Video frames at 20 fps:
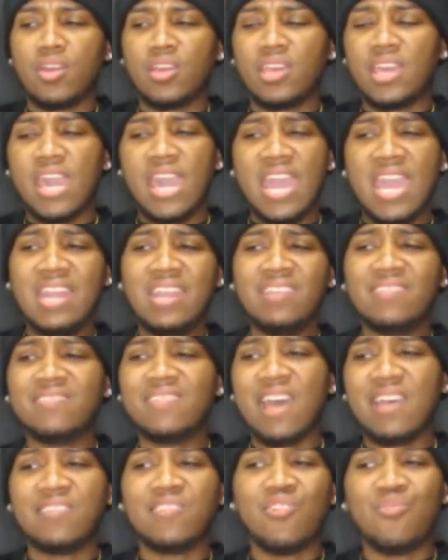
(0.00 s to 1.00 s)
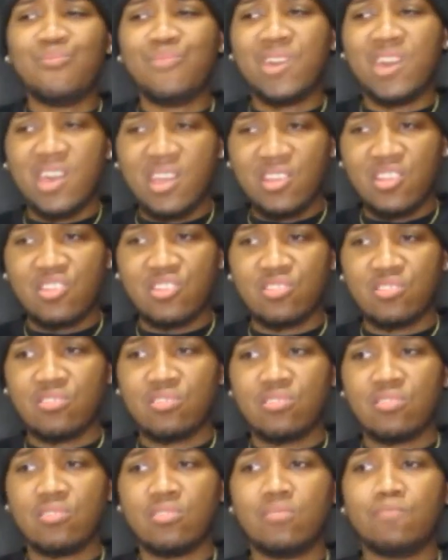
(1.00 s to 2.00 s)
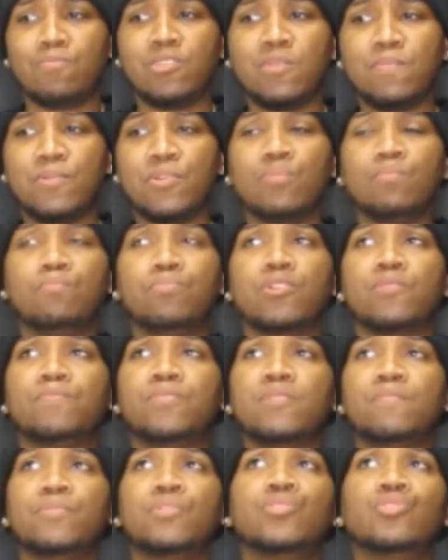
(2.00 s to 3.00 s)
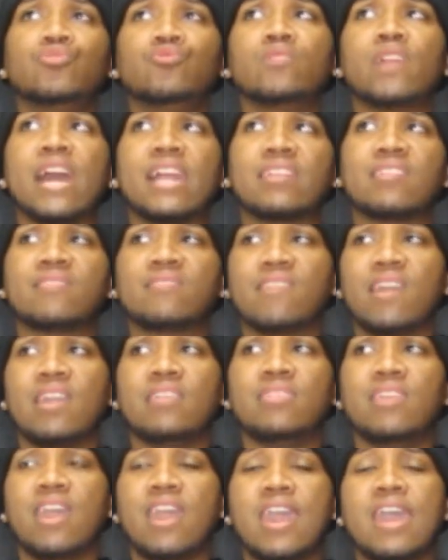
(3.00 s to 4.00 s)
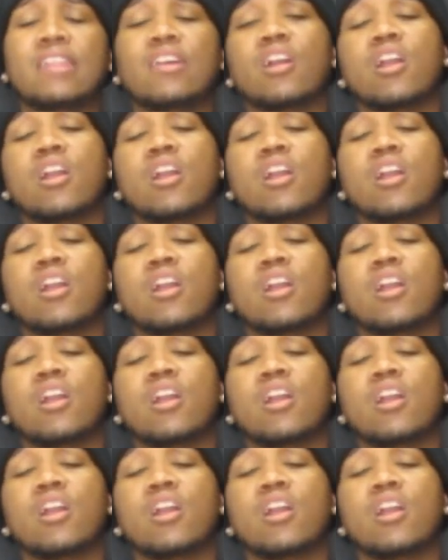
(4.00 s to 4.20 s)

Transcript: Candace, not so much. People do like to say that